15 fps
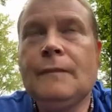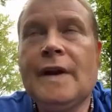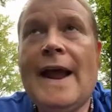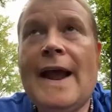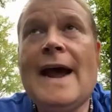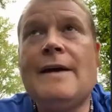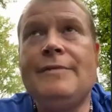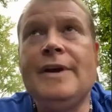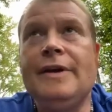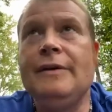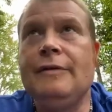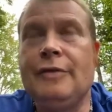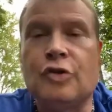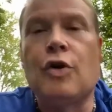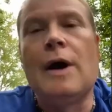
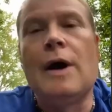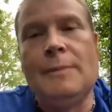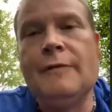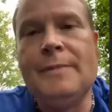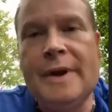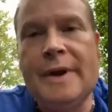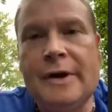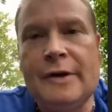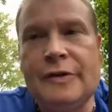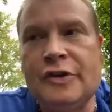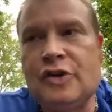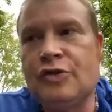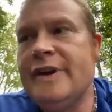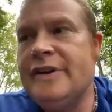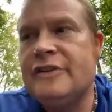having the trauma of being on the
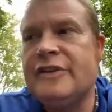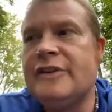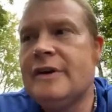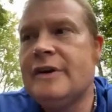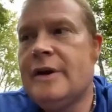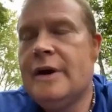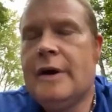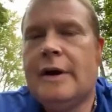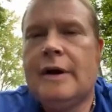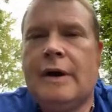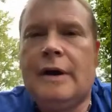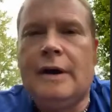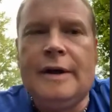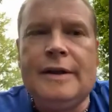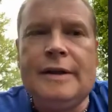streets,
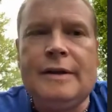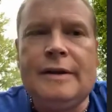uh,